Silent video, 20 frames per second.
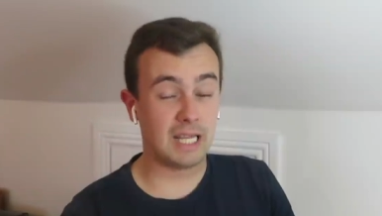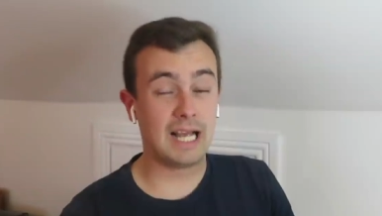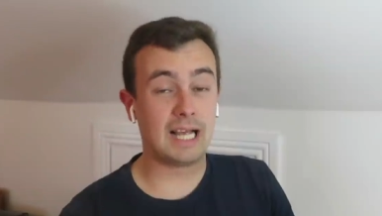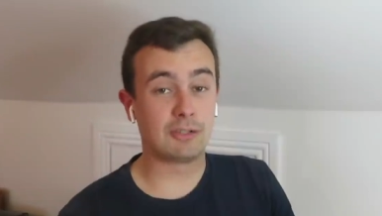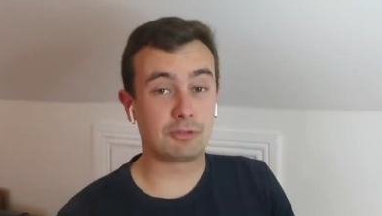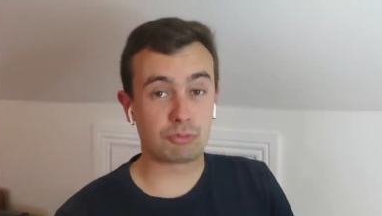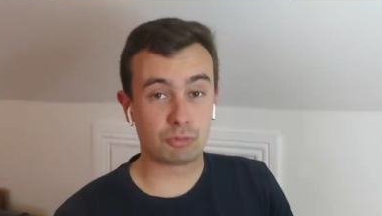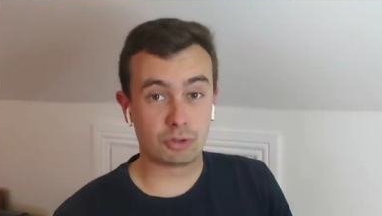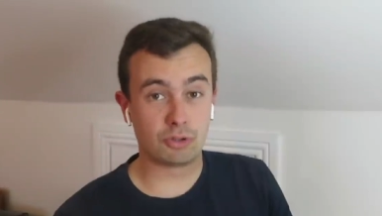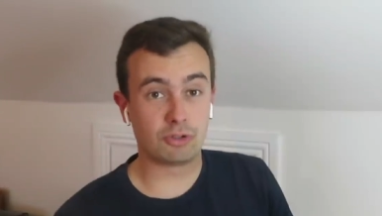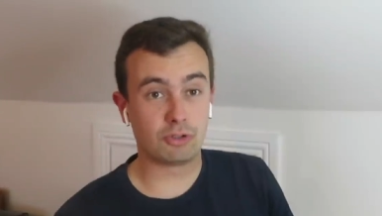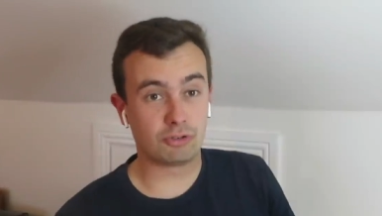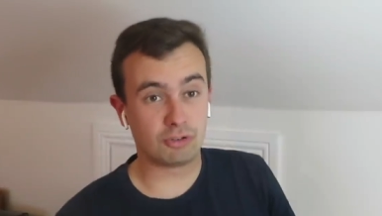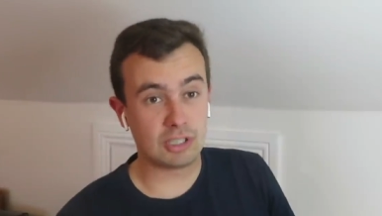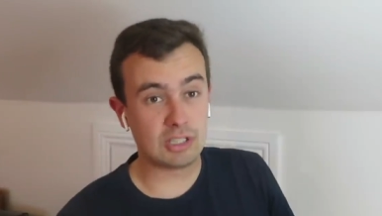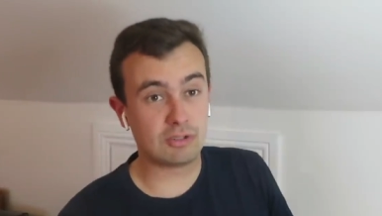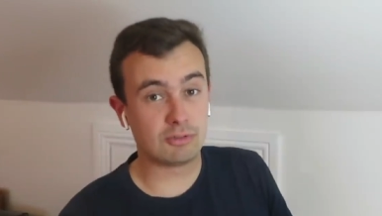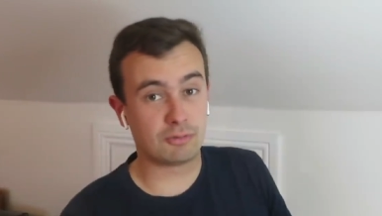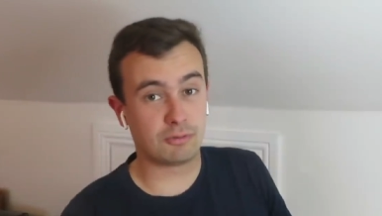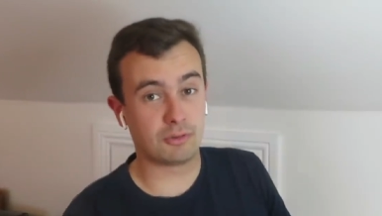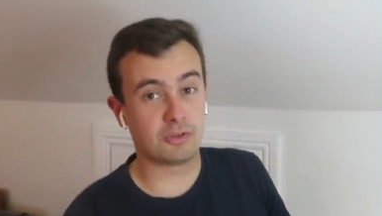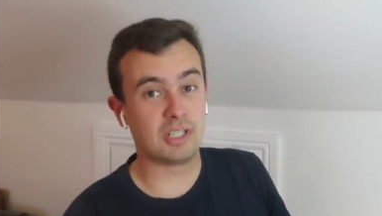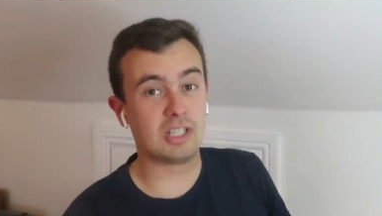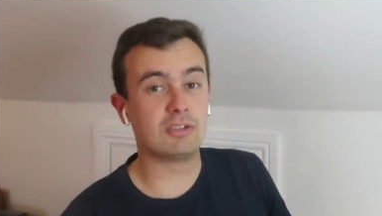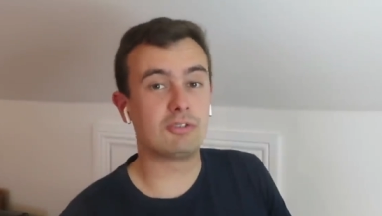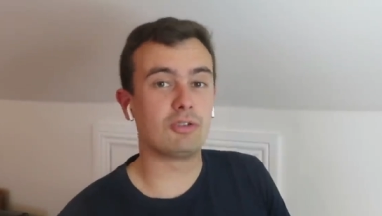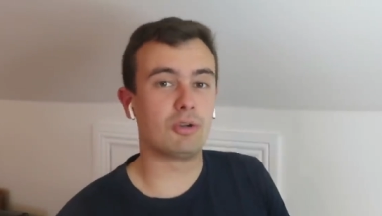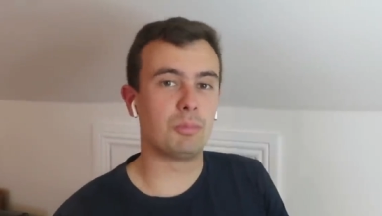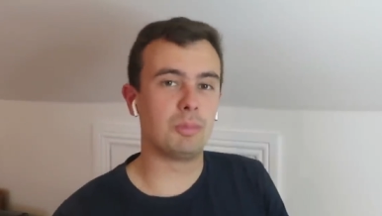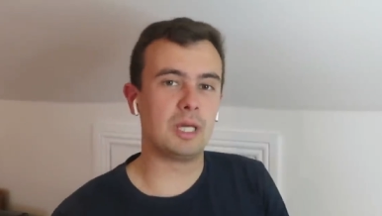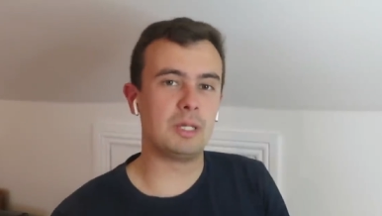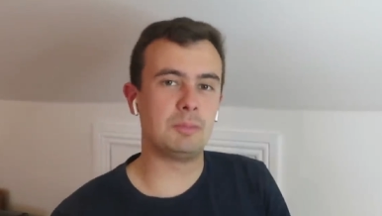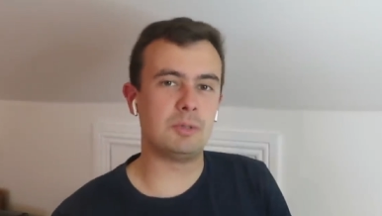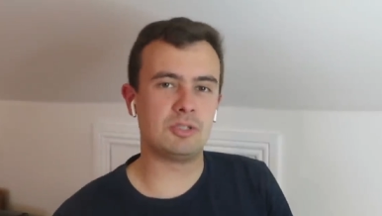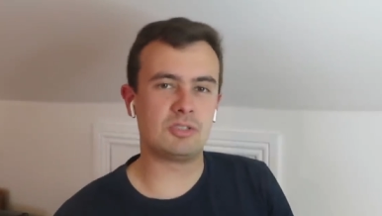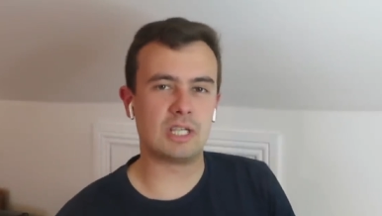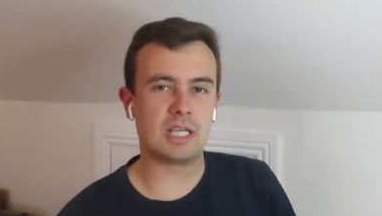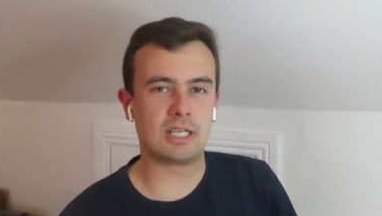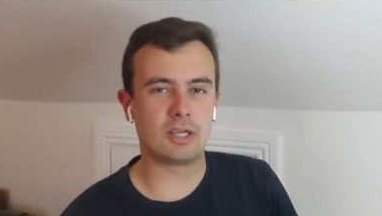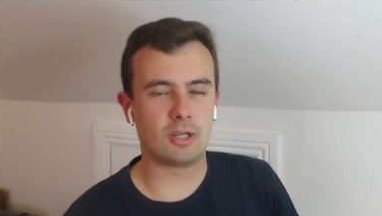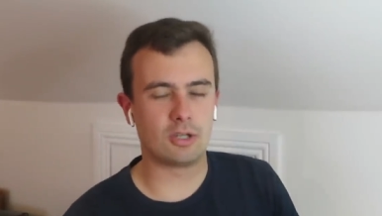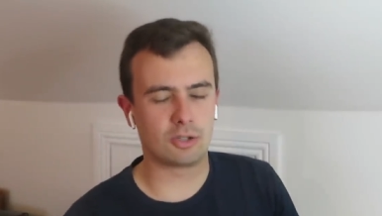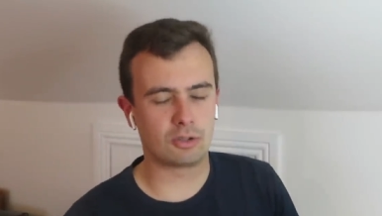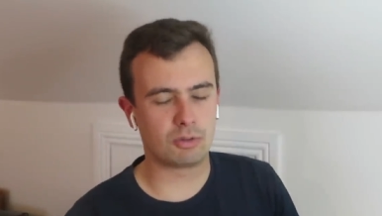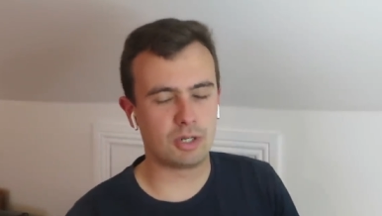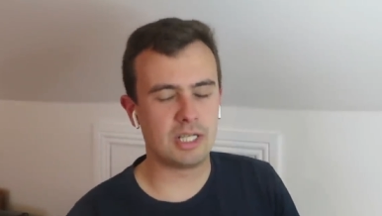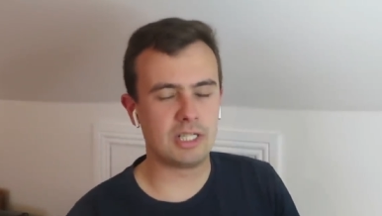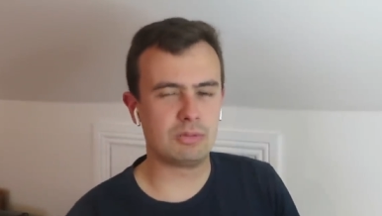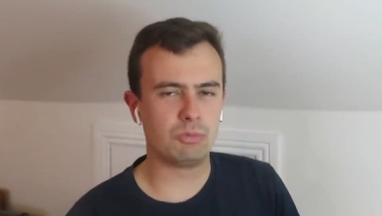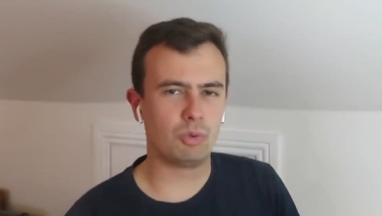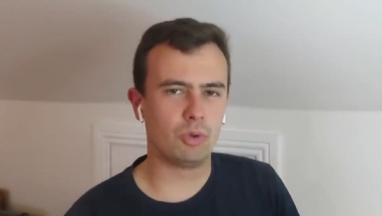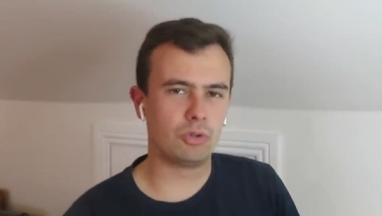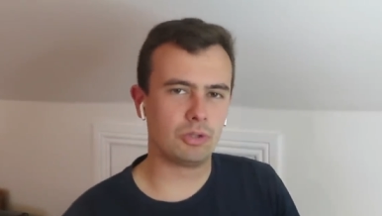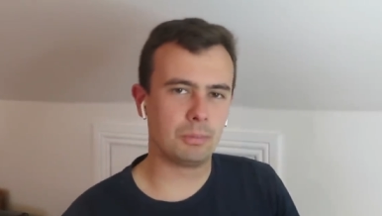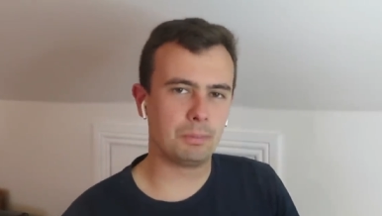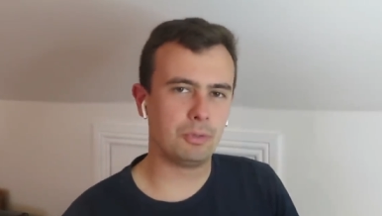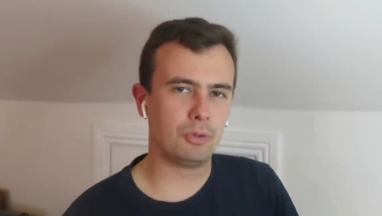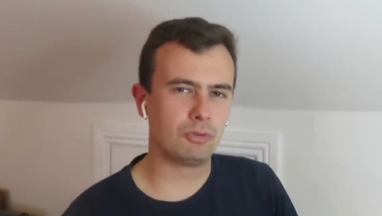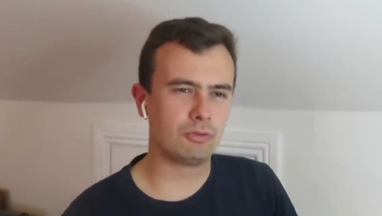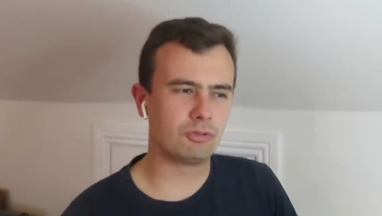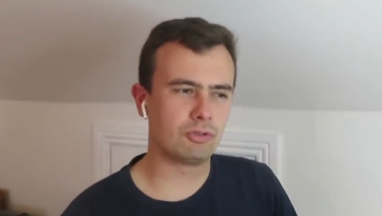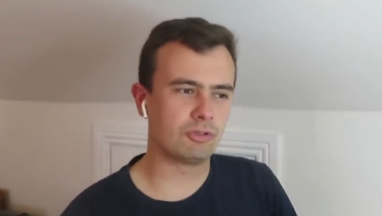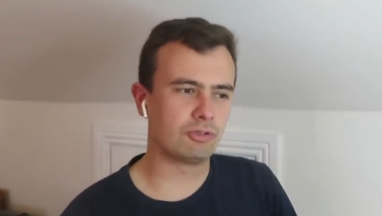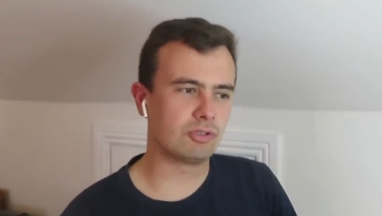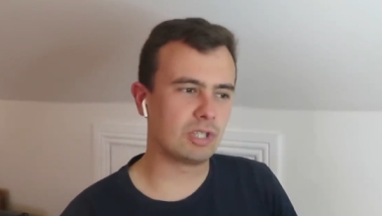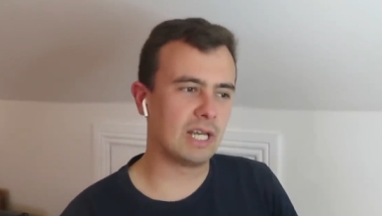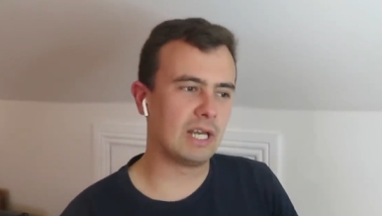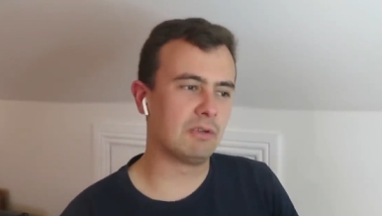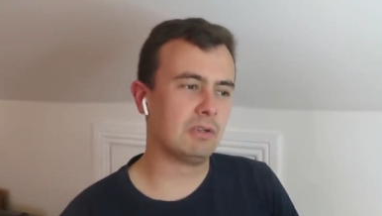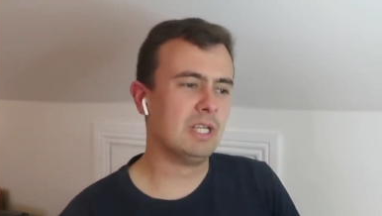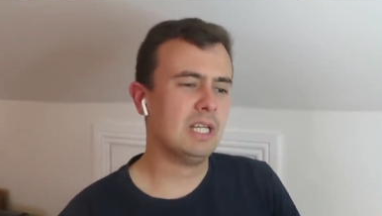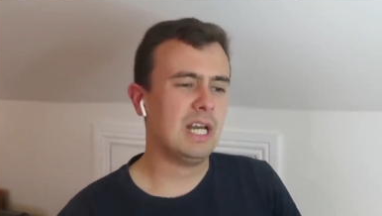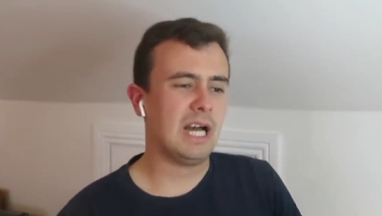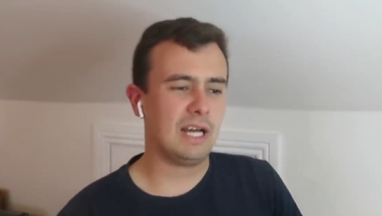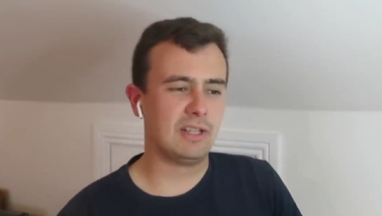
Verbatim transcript: last run of the season for this, or maybe take on a Grade 1 at Punchestown.